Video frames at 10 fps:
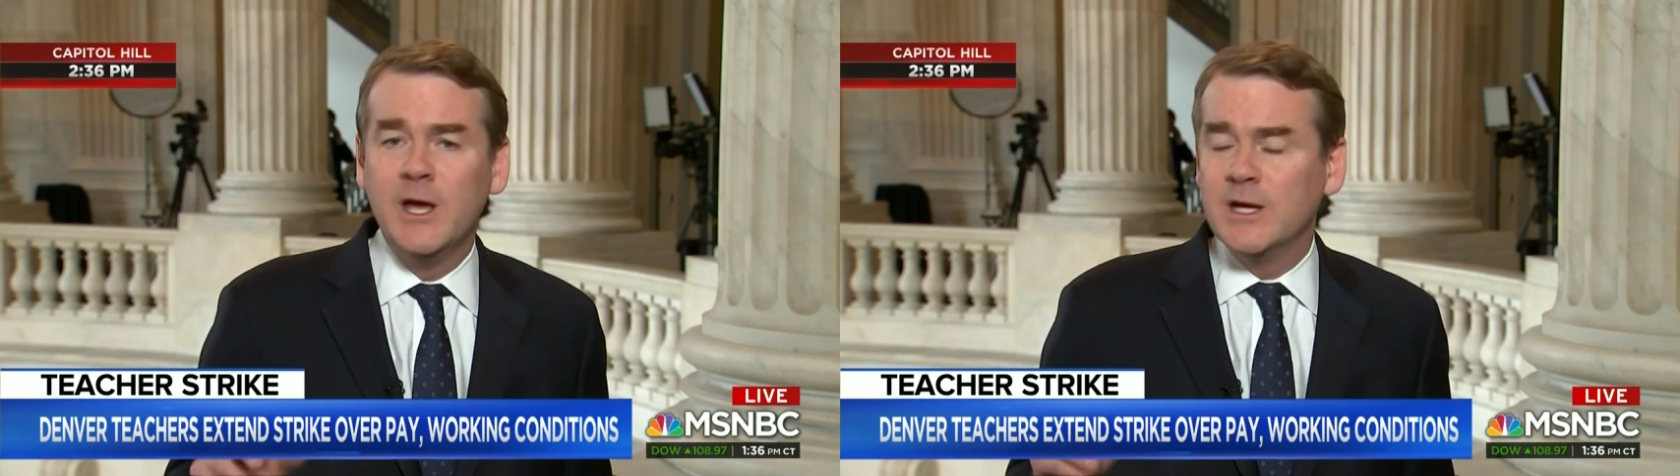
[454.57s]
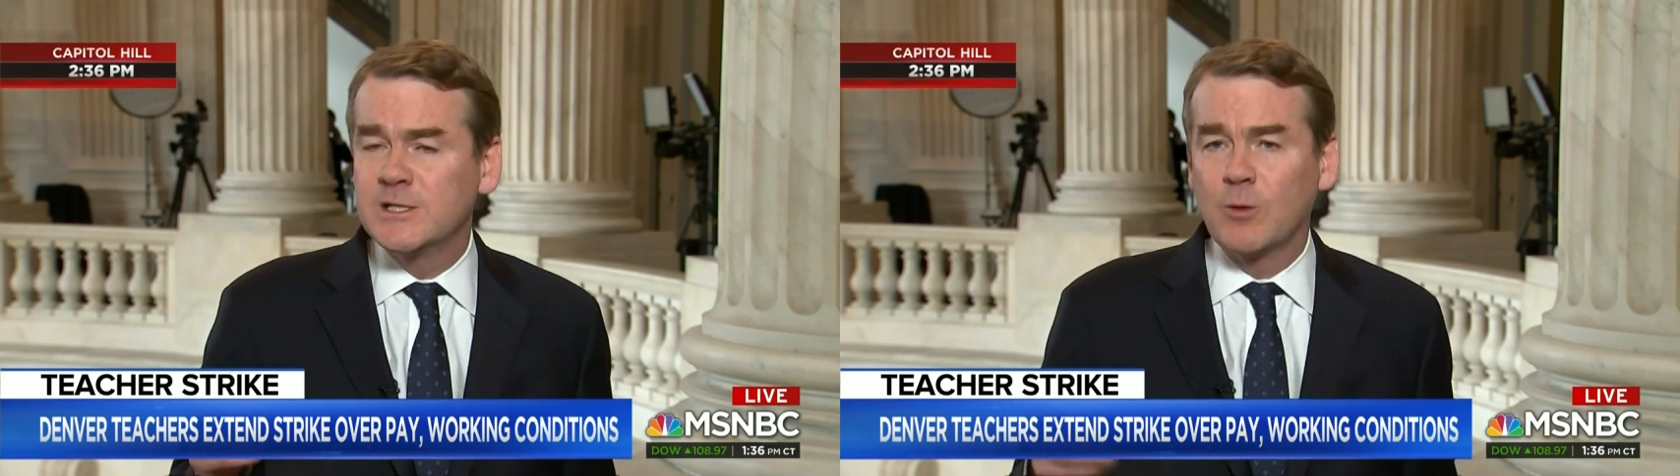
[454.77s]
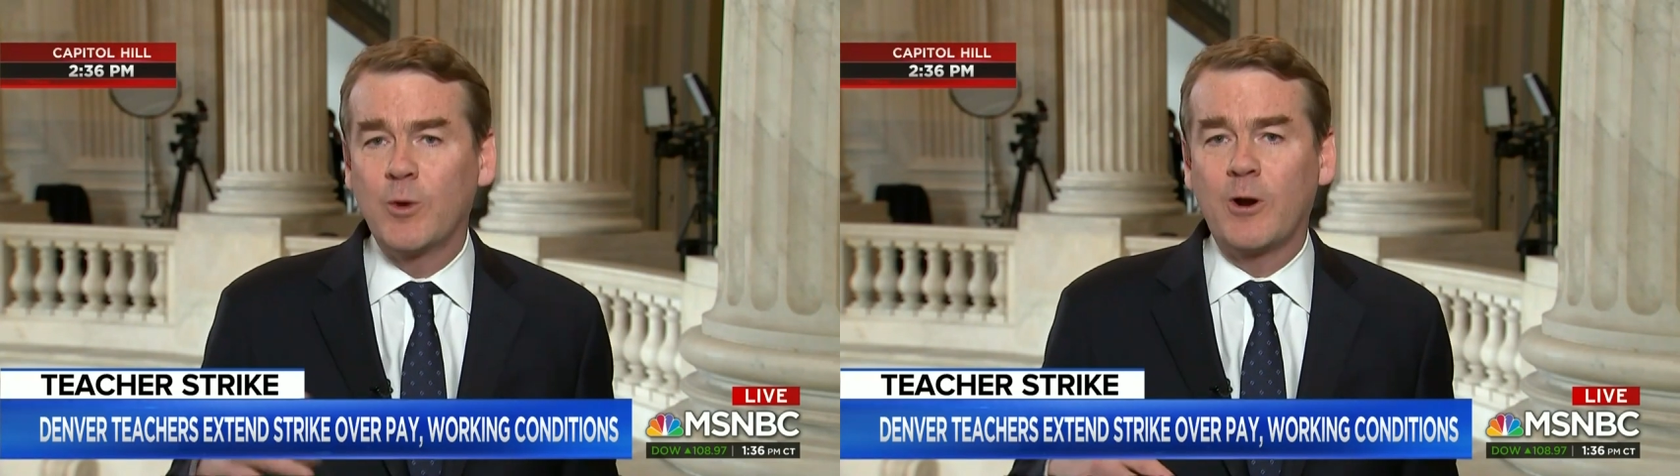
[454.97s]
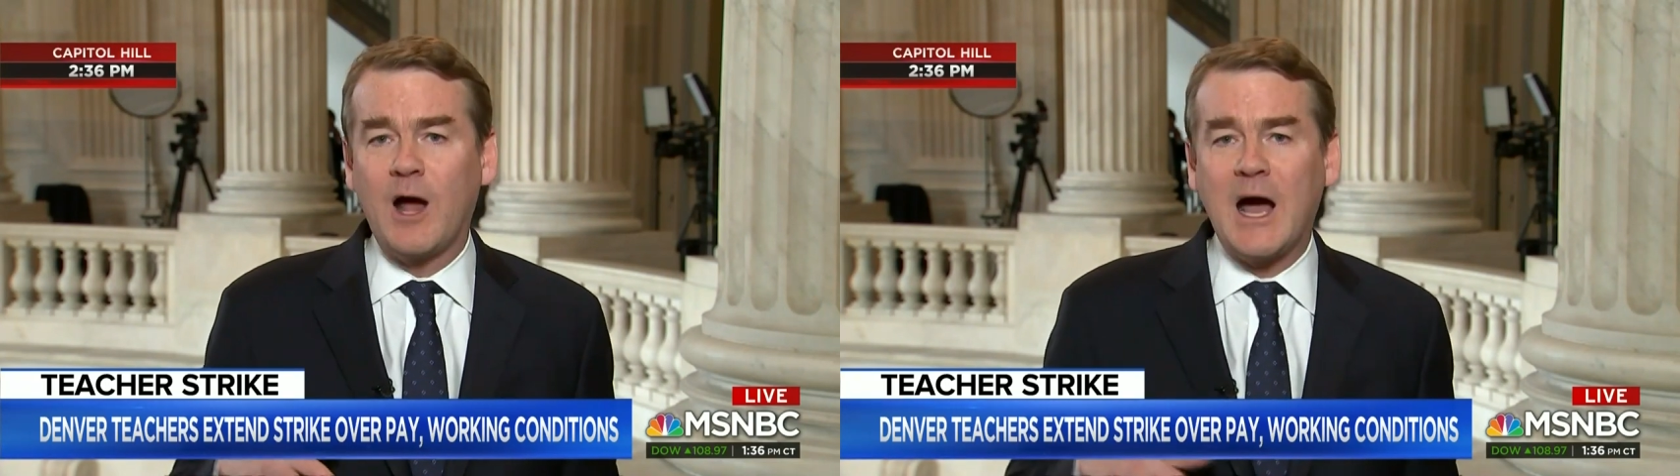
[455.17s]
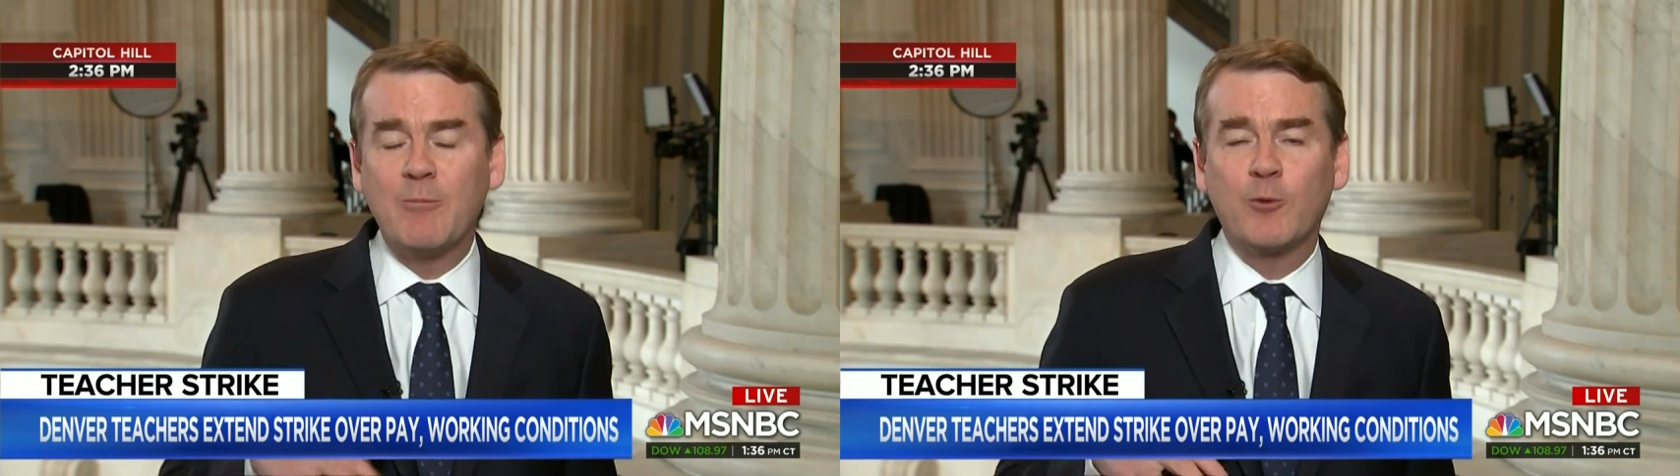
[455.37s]
is that we're
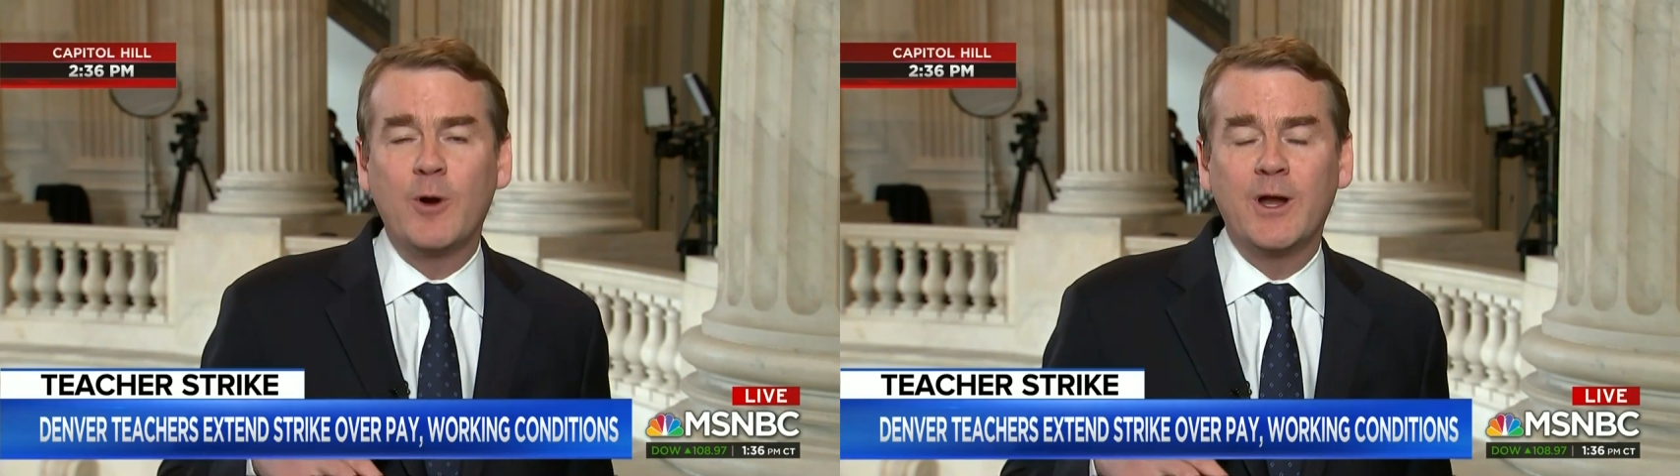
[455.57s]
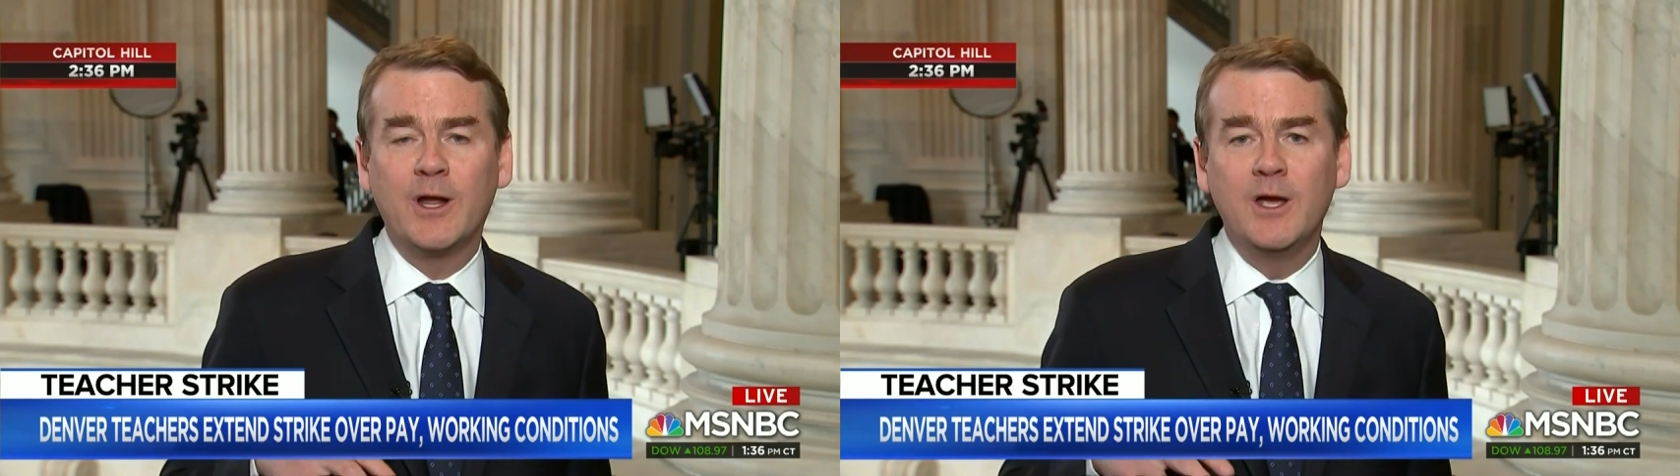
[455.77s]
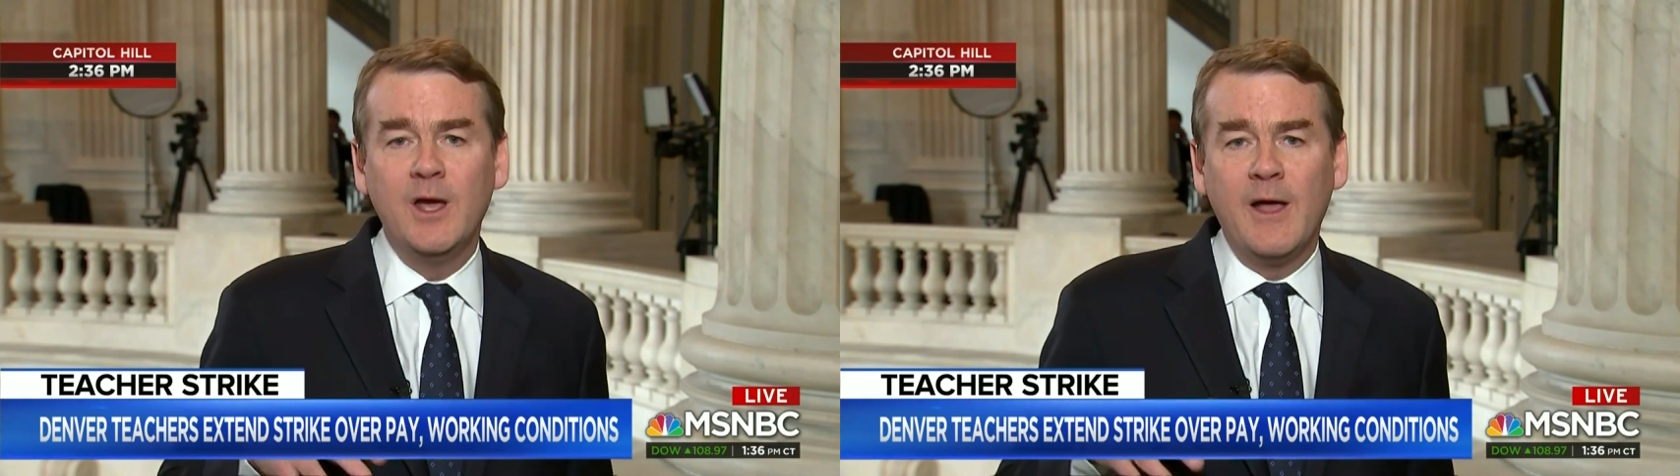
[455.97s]
operating